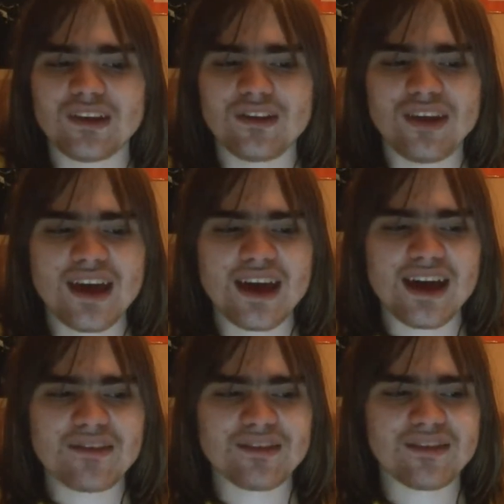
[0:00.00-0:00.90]
that I
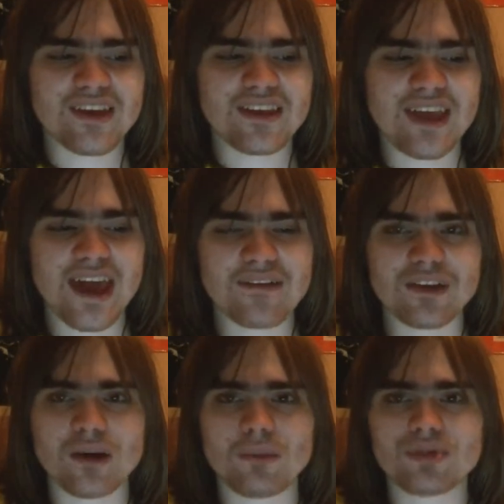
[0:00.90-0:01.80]
have to say they have it
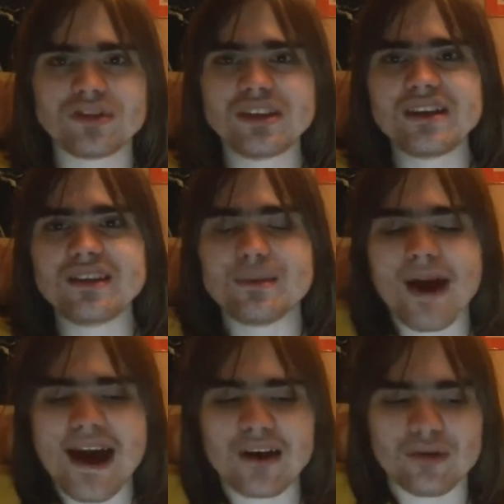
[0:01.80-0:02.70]
completely
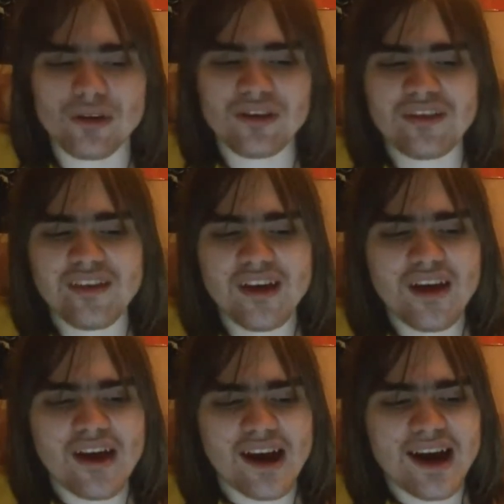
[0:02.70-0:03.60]
backwards.
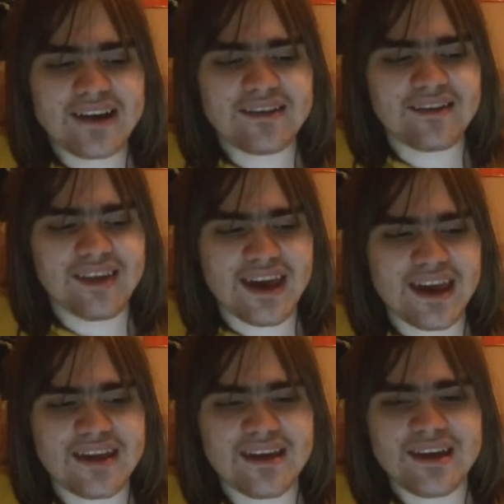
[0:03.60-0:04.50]
I'd
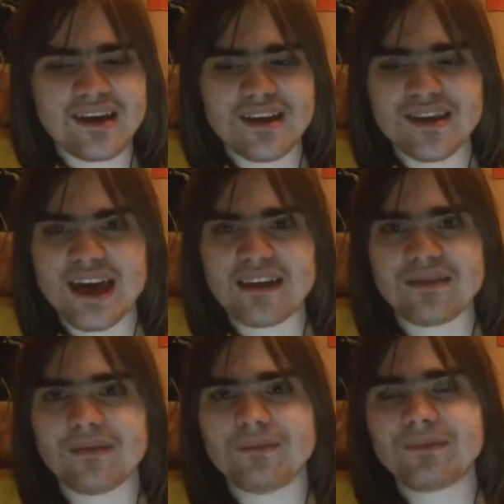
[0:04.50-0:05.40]
say that
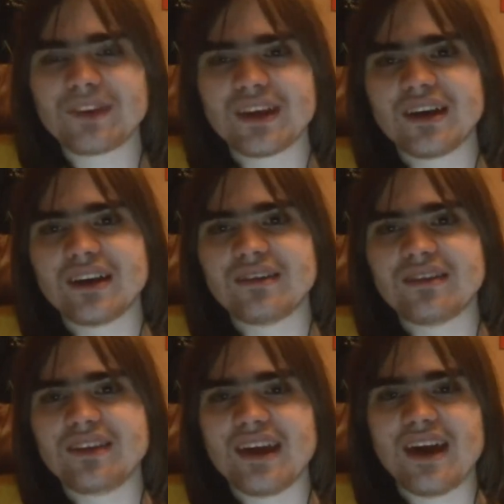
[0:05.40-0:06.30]

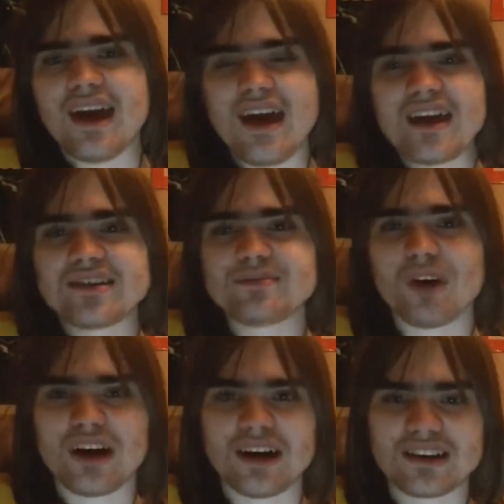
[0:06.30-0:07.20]
the
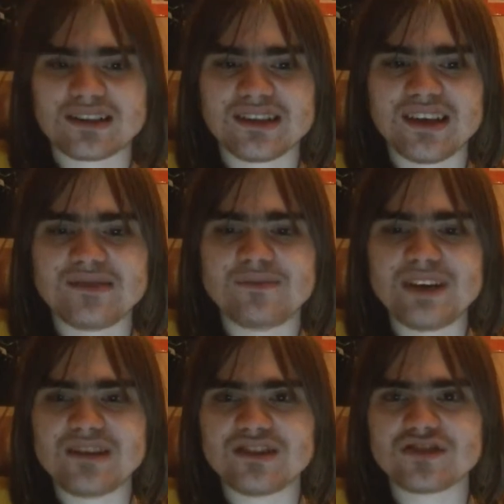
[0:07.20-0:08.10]
Xbox is
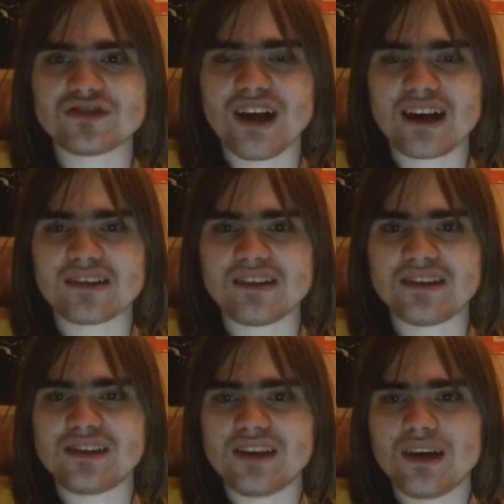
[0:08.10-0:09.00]
being
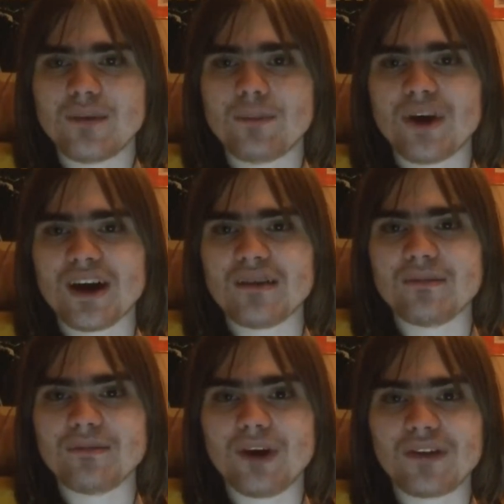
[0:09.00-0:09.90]
distracted by
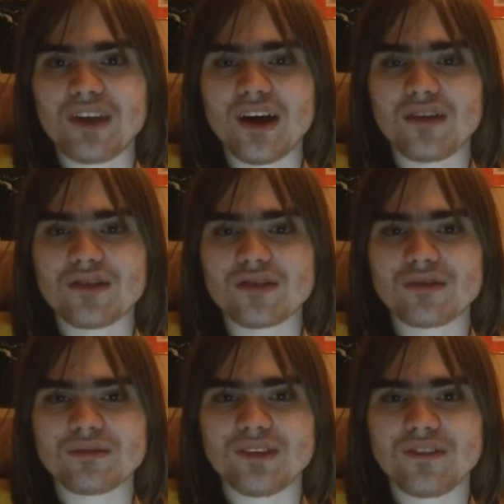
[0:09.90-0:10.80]
the
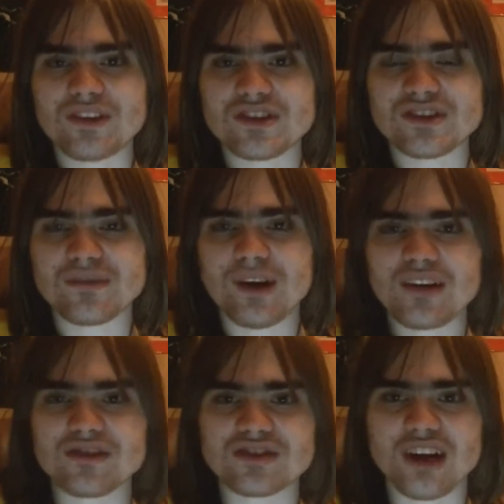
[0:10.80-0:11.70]
other divisions of
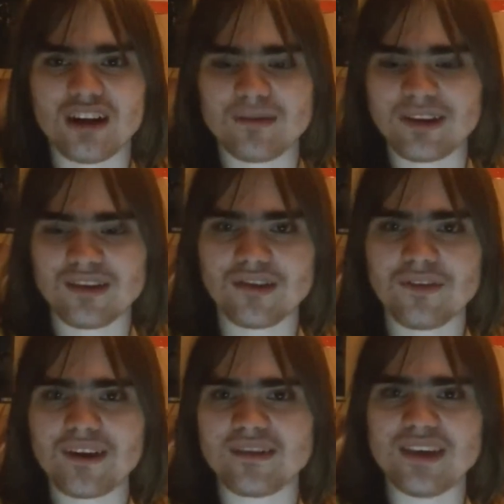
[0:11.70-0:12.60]
Microsoft, because let's
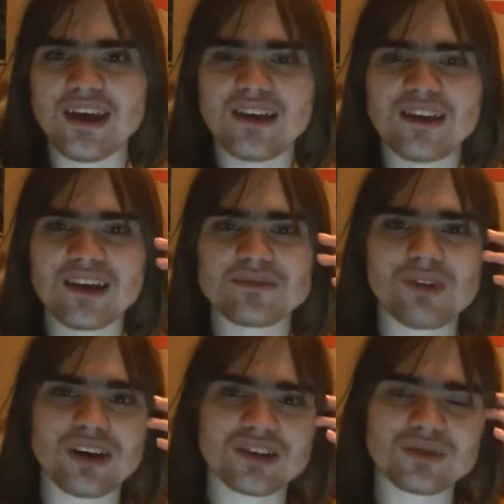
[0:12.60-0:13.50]
face it, the
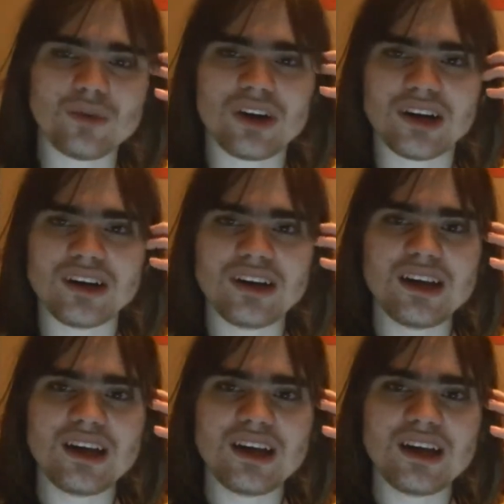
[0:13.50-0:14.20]
Xbox One